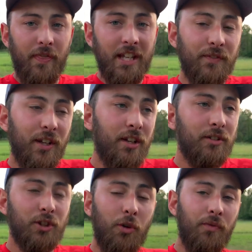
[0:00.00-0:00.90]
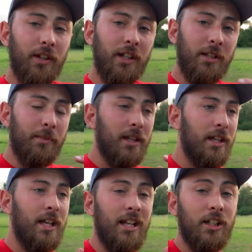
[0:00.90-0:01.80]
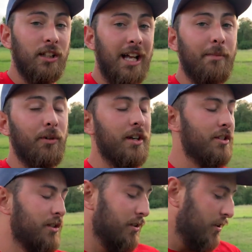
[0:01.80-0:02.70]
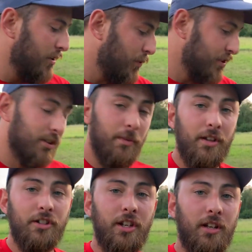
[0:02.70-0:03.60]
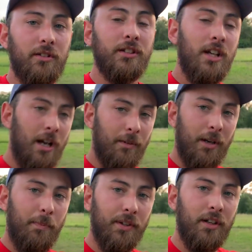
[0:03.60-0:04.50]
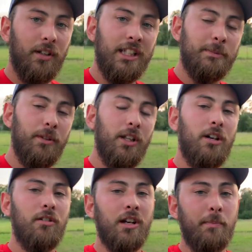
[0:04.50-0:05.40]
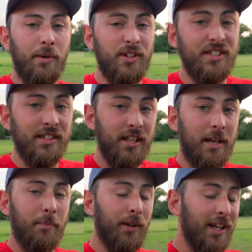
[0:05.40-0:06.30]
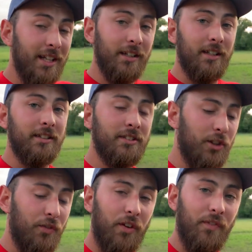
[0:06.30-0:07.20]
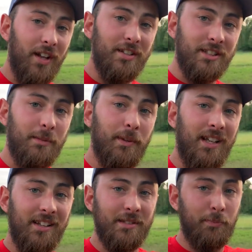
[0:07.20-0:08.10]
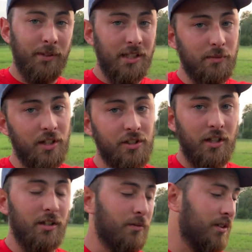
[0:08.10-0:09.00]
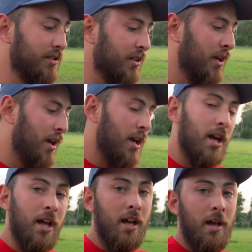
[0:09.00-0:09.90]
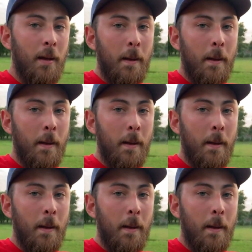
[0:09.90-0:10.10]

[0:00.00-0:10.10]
This video is hopefully going to be in a collaboration with some other channels. I'm going to put their links below. I'm going to put this in a playlist. So if you found this in a playlist, please watch the other ones.